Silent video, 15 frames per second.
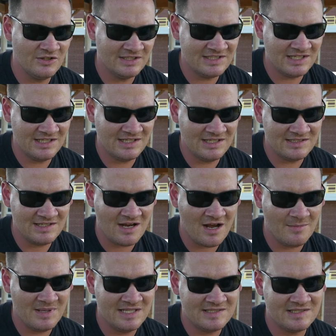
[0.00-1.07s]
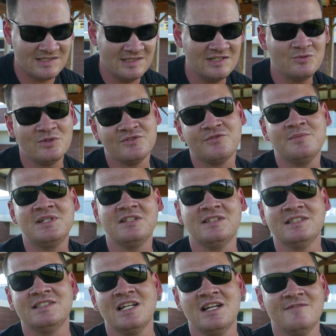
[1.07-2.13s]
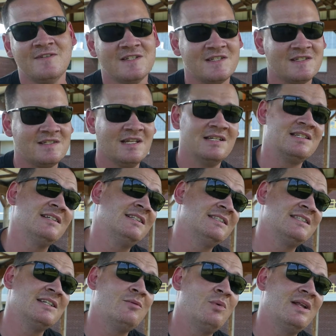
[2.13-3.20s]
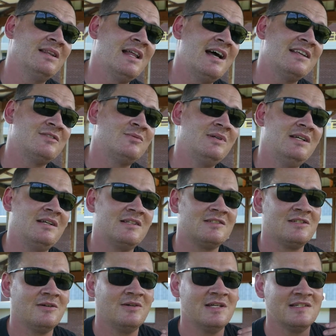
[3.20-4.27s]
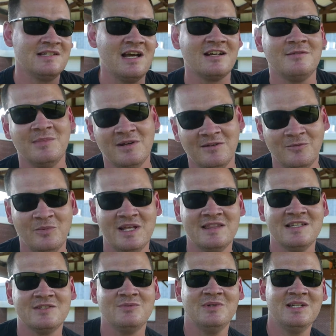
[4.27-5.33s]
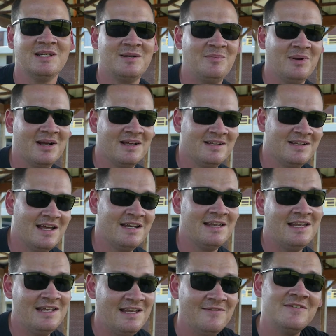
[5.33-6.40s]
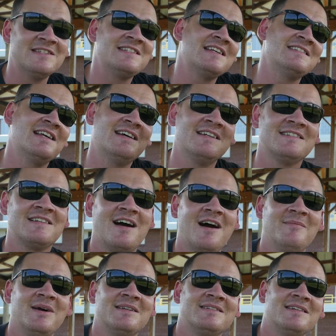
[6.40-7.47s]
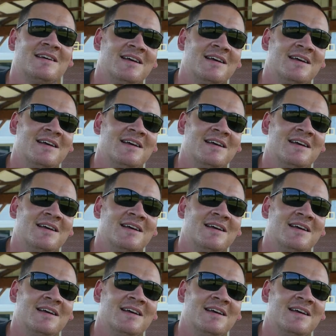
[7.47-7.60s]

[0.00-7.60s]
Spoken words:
let's get into these comments. This one's from Dylan Davis, and Dylan did win last week, so he is not going to be able to win this week, and he even says that in his comment.